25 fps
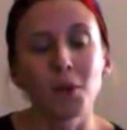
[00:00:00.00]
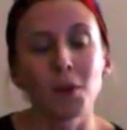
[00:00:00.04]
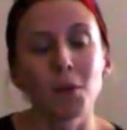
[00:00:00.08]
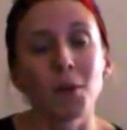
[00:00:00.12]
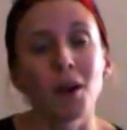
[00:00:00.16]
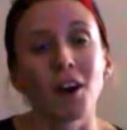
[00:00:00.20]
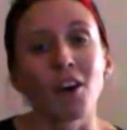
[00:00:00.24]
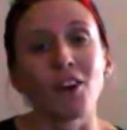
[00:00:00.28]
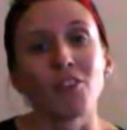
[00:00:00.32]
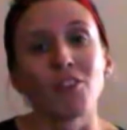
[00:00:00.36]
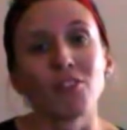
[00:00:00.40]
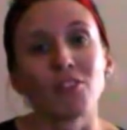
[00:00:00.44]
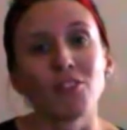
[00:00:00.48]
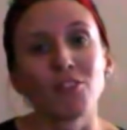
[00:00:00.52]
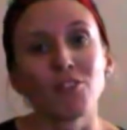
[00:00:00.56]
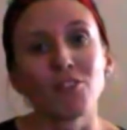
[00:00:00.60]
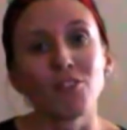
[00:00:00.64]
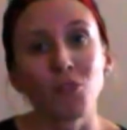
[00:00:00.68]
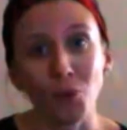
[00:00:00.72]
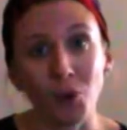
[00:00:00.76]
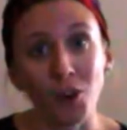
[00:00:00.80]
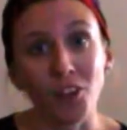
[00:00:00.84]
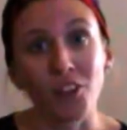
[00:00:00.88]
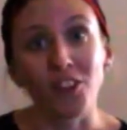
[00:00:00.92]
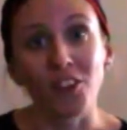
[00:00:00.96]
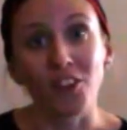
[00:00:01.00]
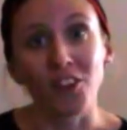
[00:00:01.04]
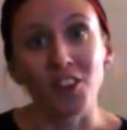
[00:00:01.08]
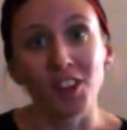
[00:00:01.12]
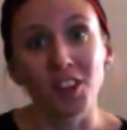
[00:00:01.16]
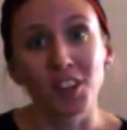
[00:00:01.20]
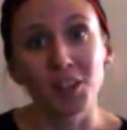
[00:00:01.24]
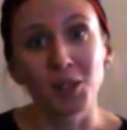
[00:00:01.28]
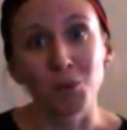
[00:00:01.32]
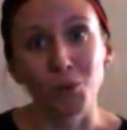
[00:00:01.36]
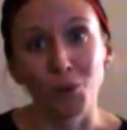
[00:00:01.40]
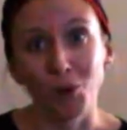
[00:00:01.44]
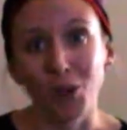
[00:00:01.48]
about 4:30
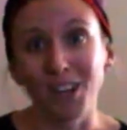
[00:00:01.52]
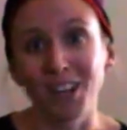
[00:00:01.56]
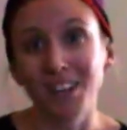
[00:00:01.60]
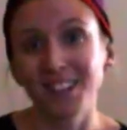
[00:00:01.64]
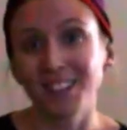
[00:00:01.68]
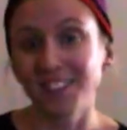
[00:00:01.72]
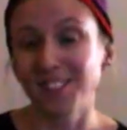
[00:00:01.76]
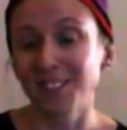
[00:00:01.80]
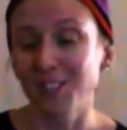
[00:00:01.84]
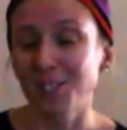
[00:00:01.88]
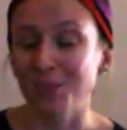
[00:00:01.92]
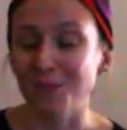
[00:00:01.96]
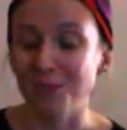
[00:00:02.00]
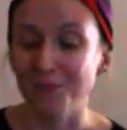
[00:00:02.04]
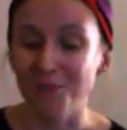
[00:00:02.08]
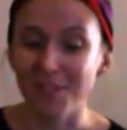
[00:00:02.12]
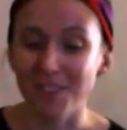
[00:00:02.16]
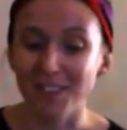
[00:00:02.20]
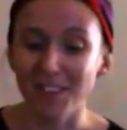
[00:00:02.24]
in the morning to